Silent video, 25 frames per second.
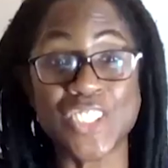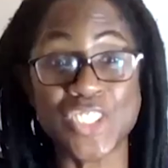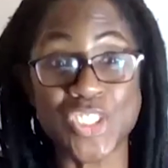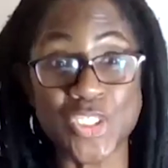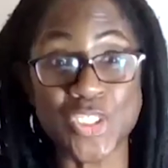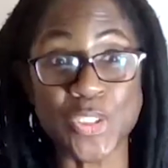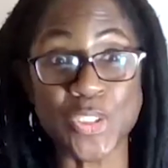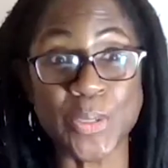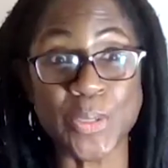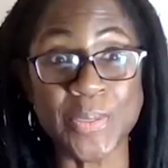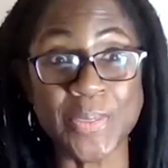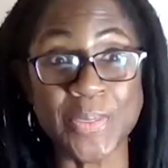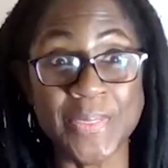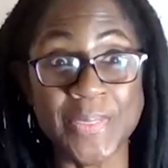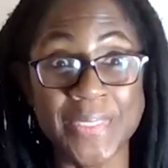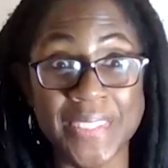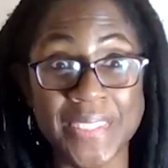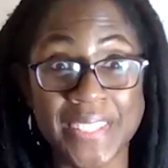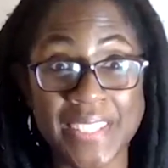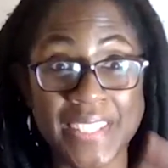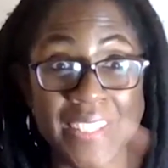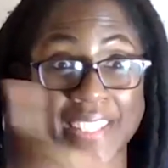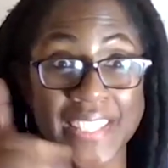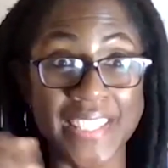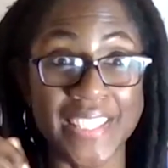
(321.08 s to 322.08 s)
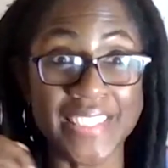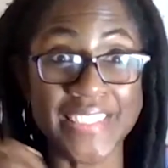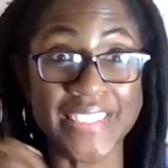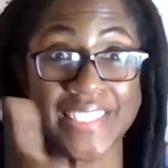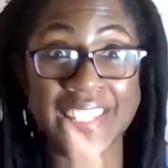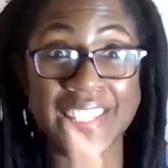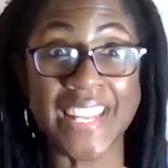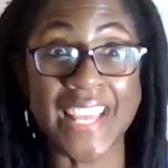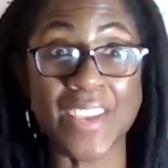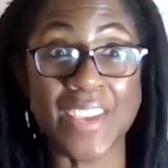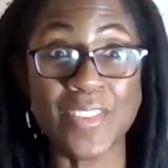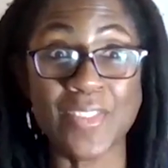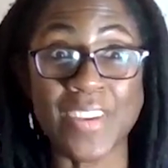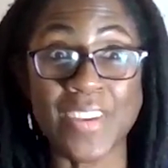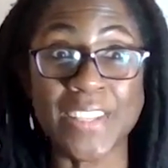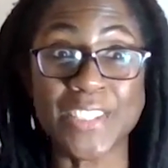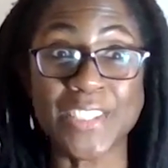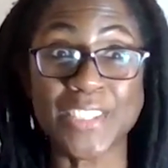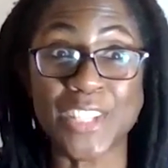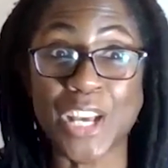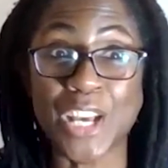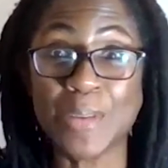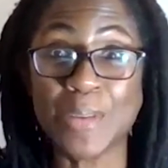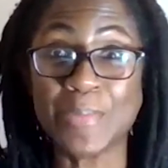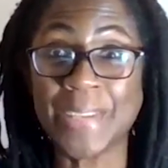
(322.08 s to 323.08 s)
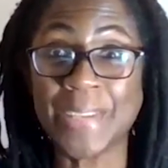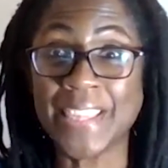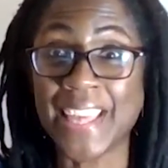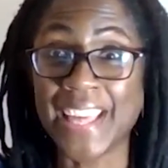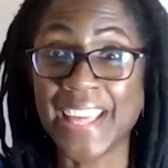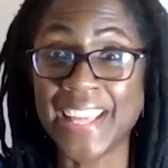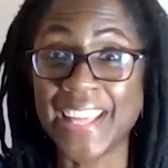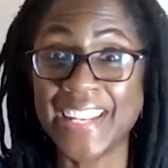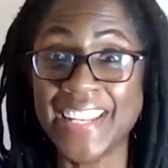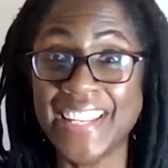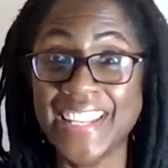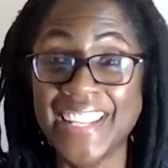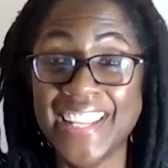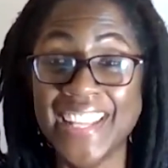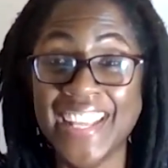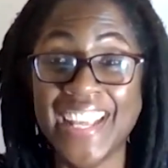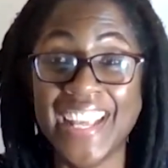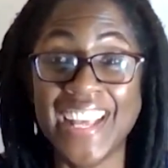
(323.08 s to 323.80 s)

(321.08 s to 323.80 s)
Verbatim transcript: is true. CNA Fest taught me that.